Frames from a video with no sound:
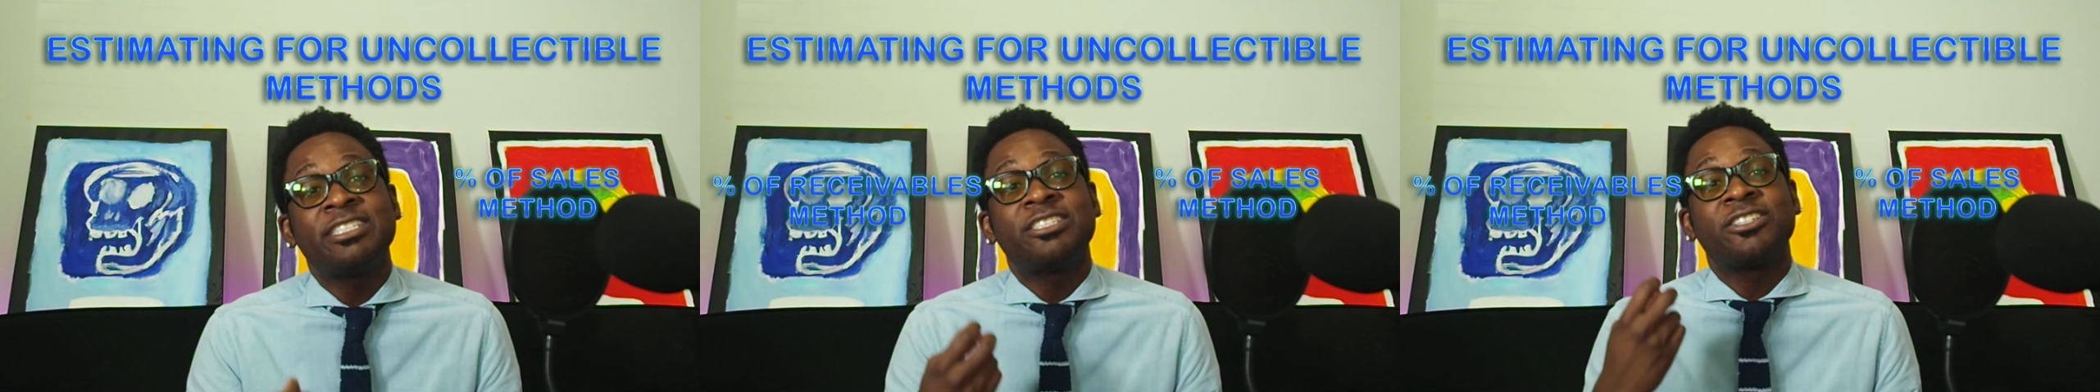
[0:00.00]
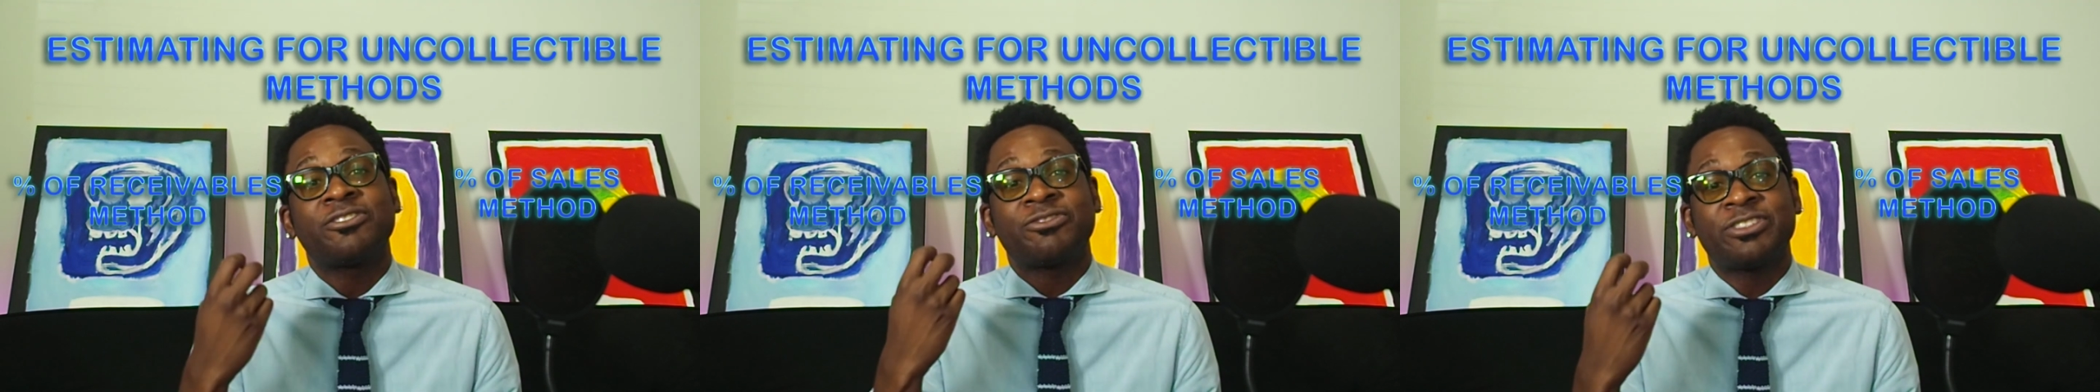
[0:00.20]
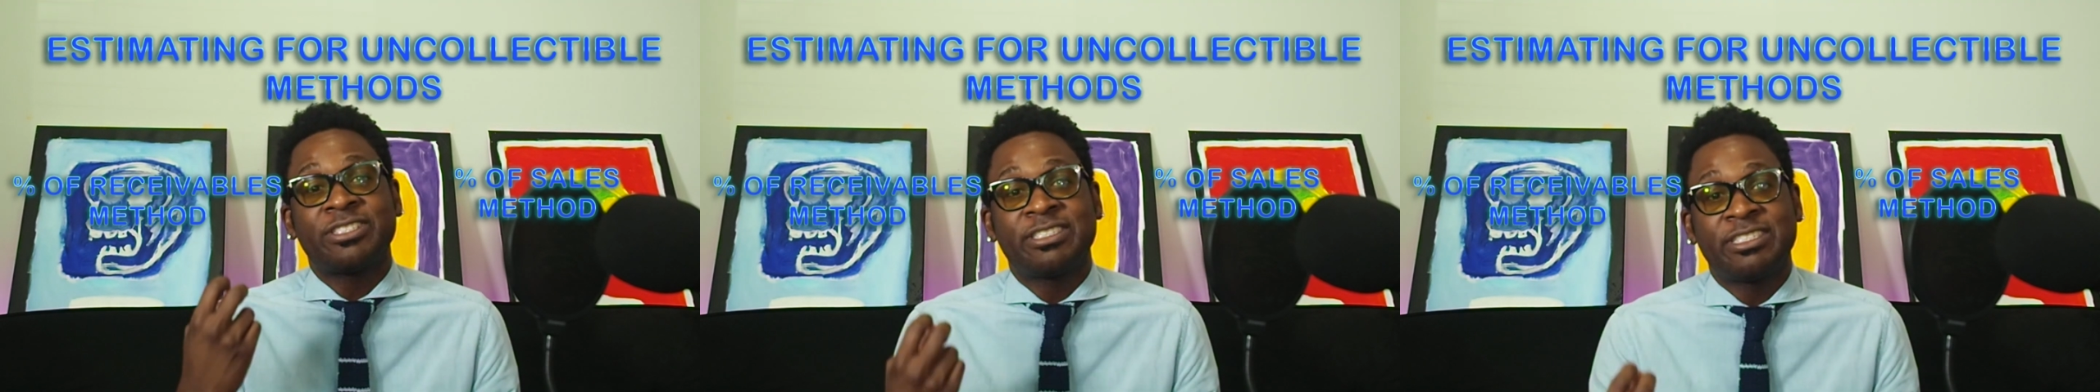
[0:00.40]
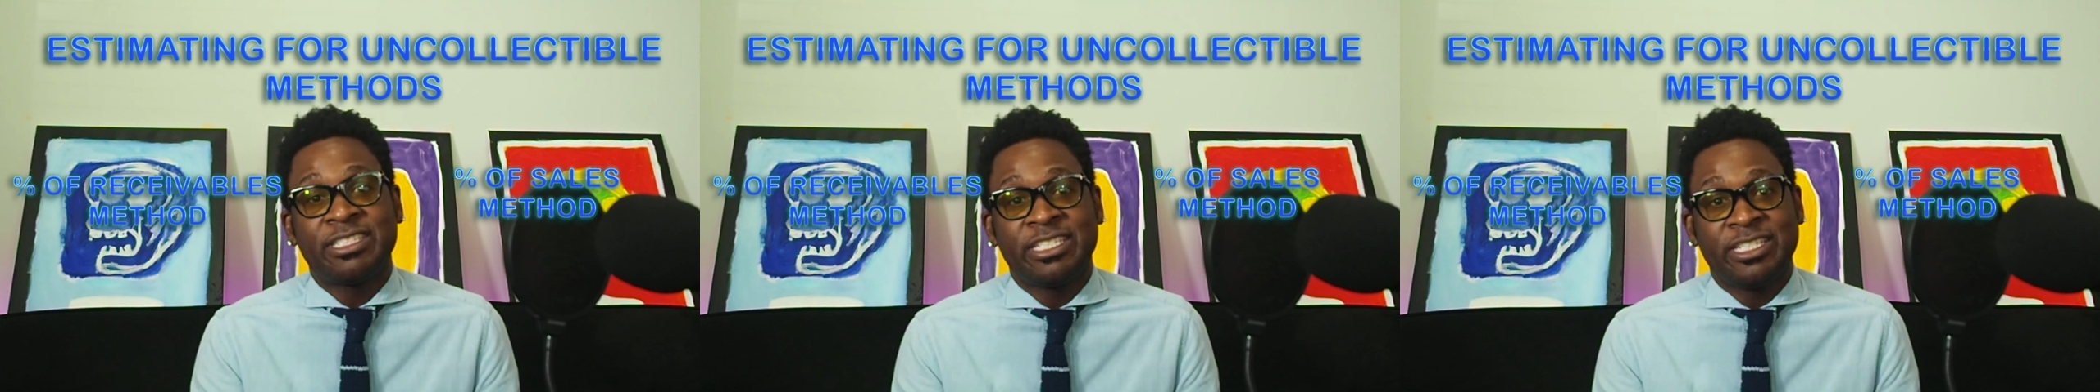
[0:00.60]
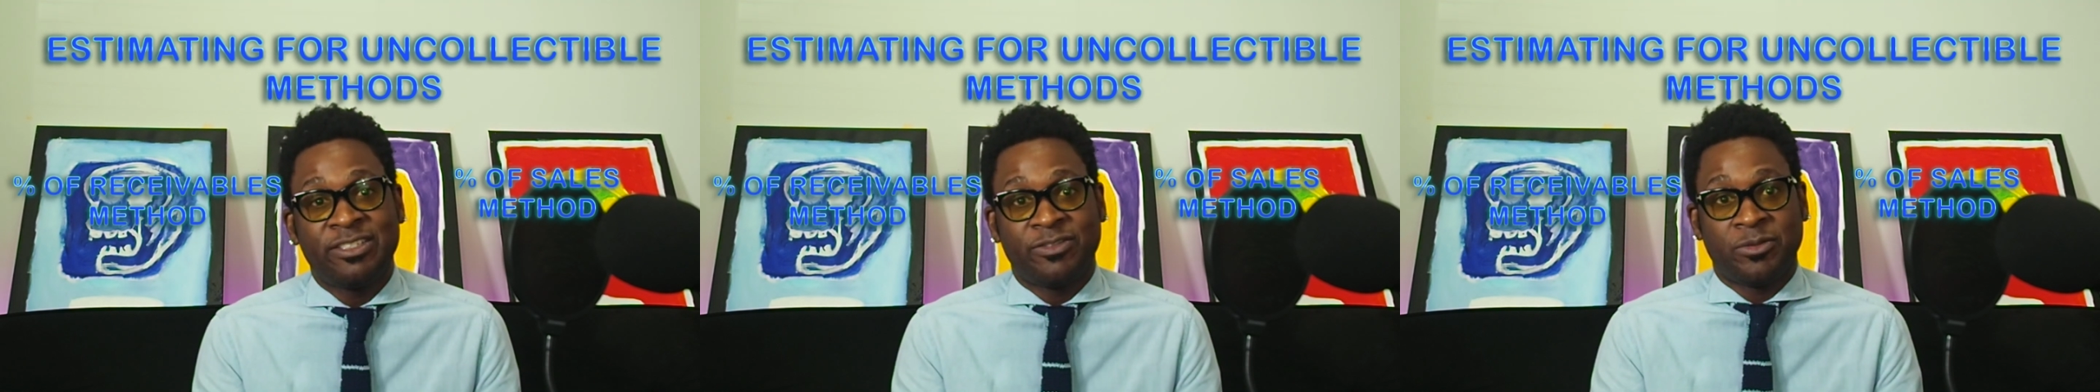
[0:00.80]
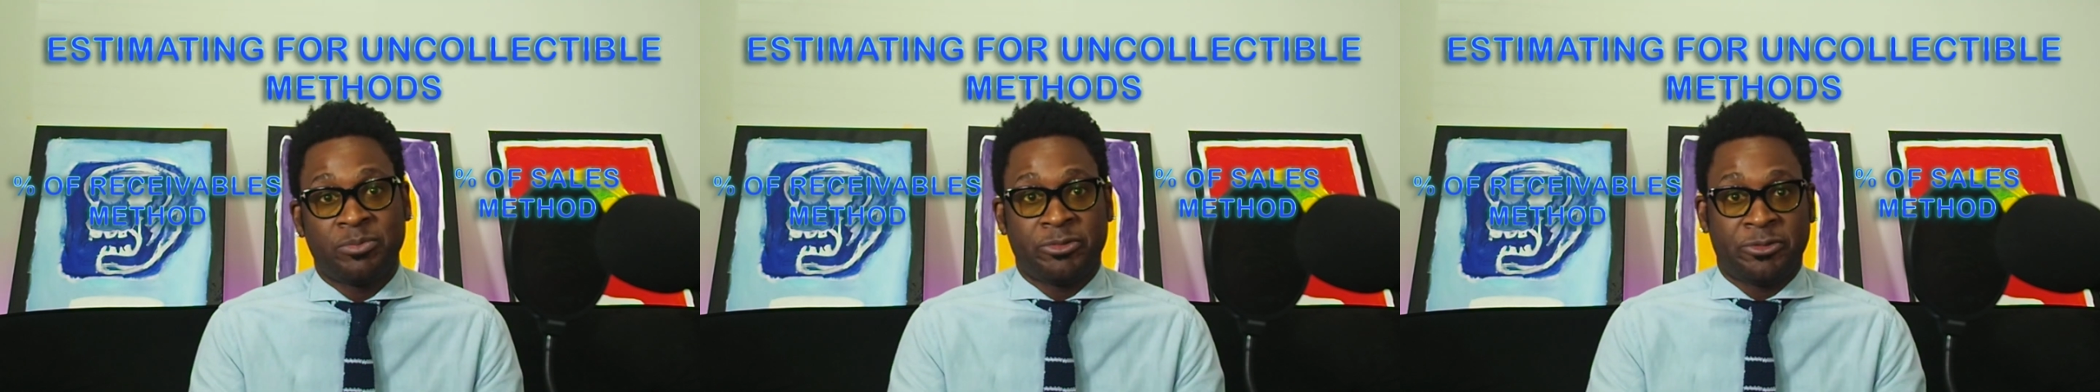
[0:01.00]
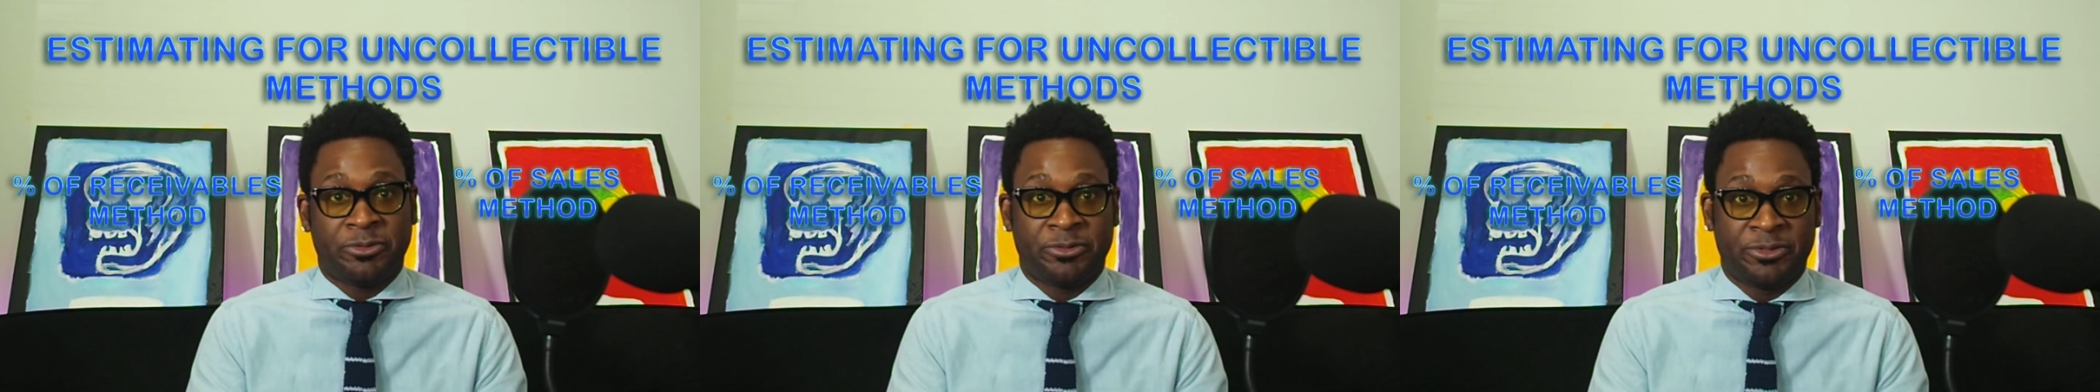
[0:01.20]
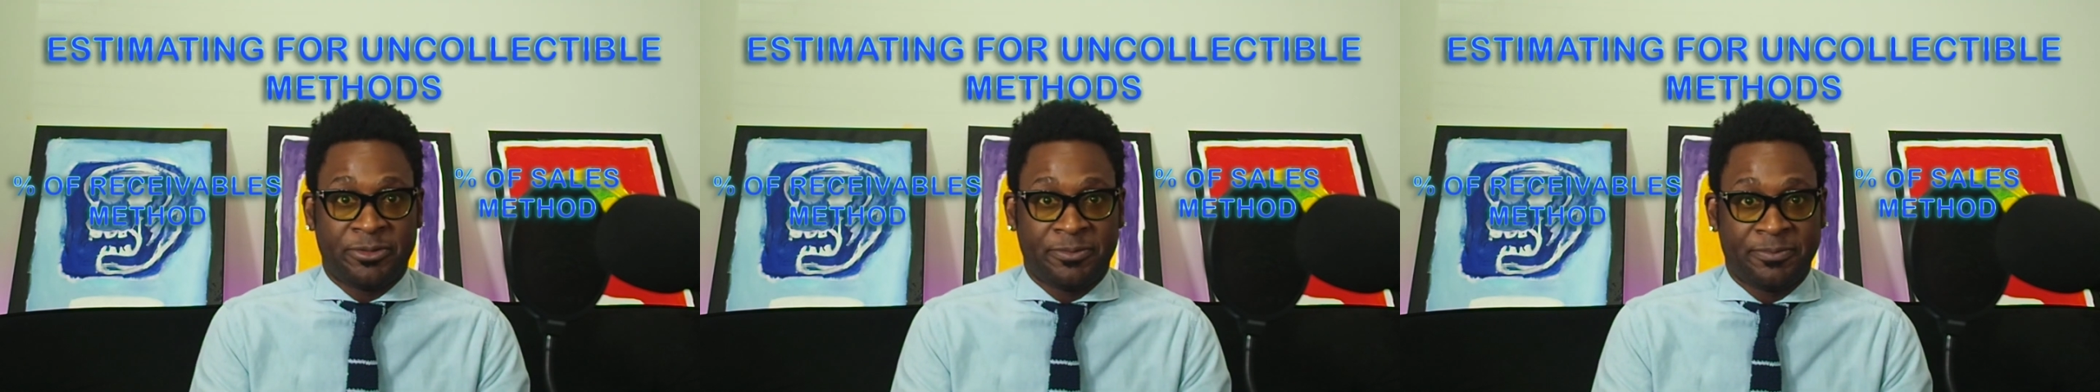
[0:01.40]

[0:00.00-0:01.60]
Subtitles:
of receivables.